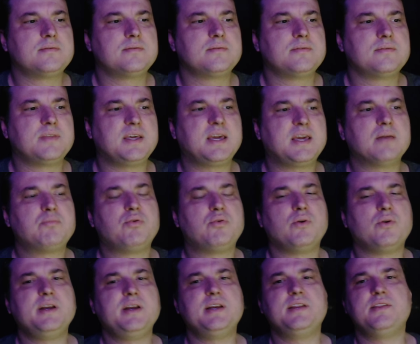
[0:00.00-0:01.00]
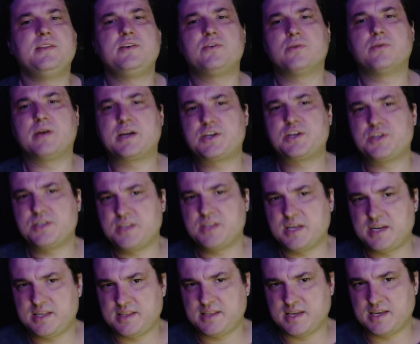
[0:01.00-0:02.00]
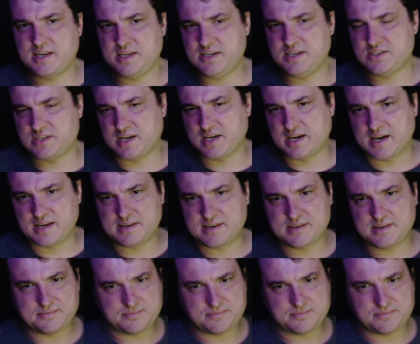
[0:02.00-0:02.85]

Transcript: they get pointed in the direction that he's at,